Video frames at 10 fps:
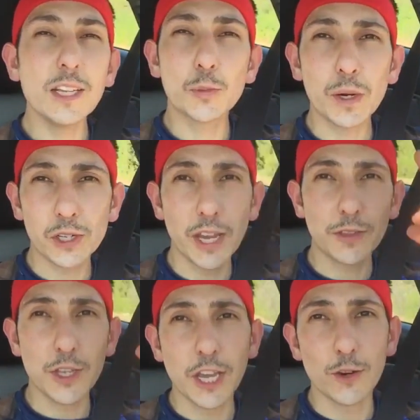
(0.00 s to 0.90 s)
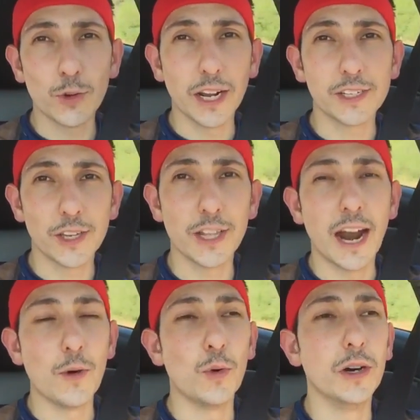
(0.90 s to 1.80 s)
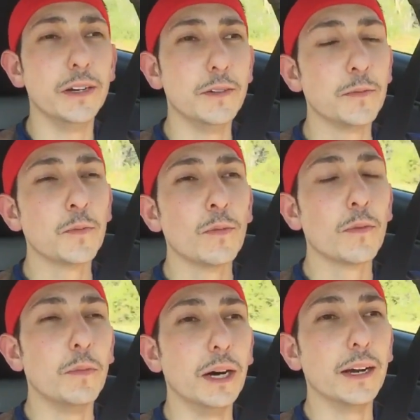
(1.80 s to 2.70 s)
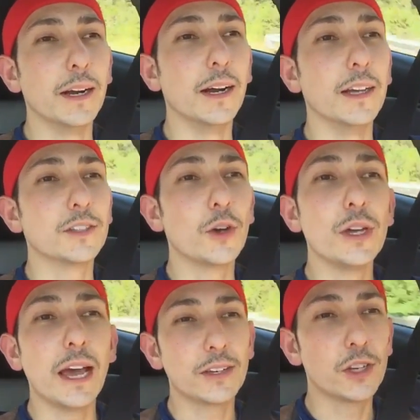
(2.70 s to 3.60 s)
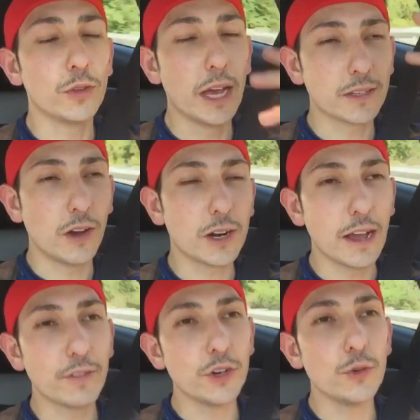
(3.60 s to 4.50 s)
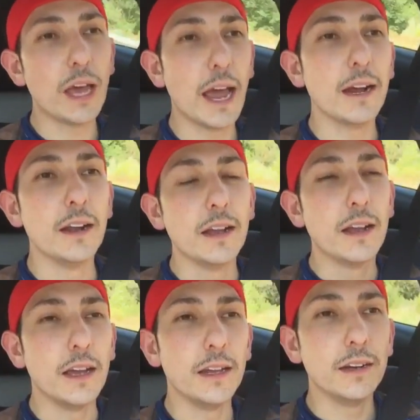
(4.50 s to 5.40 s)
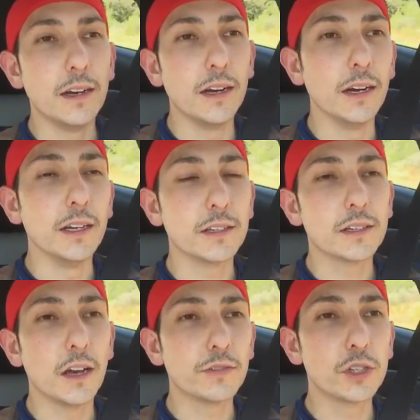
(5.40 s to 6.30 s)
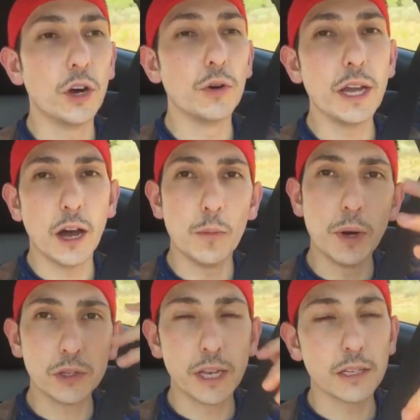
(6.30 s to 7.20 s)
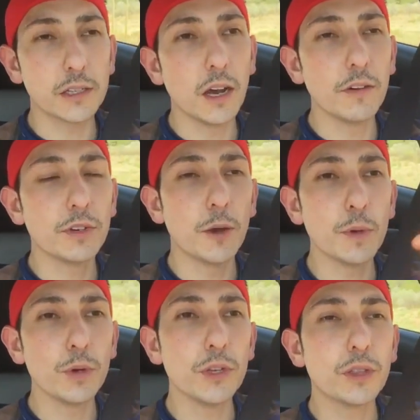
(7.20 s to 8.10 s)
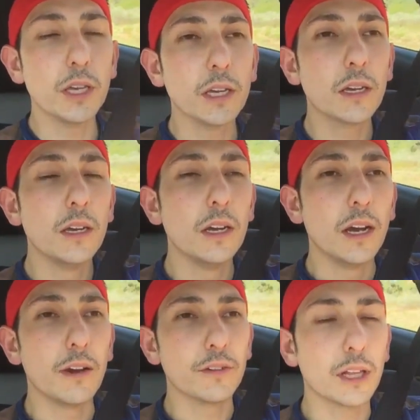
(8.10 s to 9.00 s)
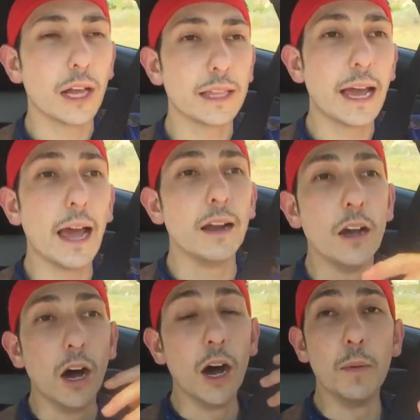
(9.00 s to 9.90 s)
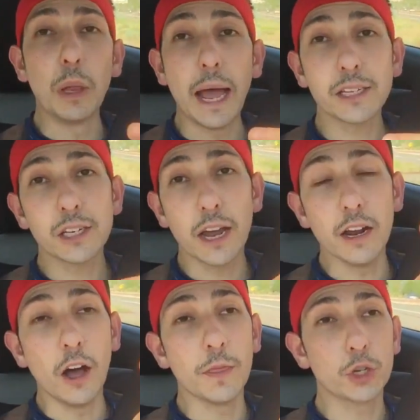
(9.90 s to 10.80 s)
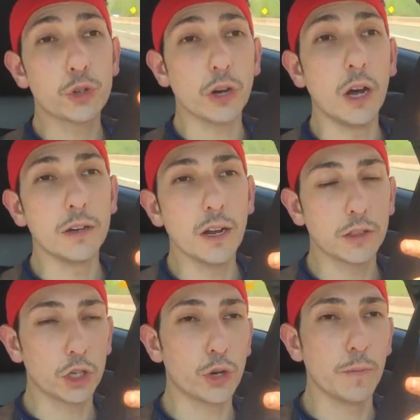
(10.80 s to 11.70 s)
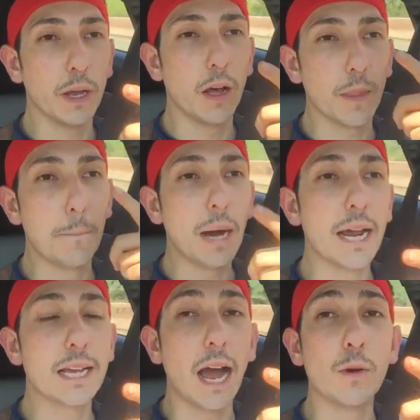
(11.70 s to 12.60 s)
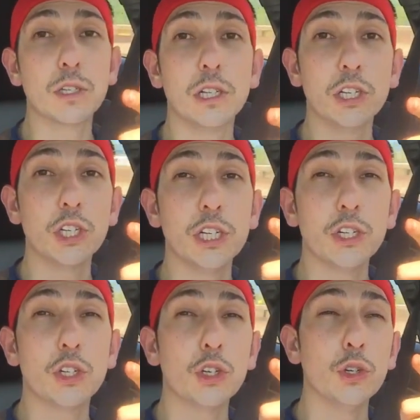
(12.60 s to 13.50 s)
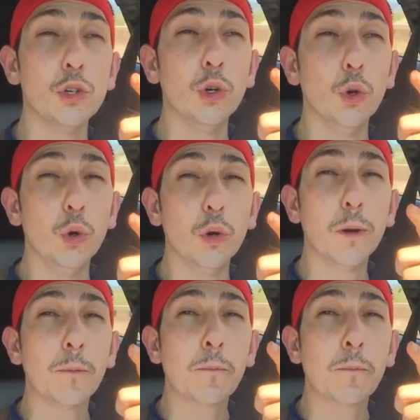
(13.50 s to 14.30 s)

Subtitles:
Especially at the end when I said that I won. But so that's all. I'm going to have to do that and stuff. So yeah, I'll post that stuff. Tell me what you think and everything like that. Last night on the, on the bike, I was listening to,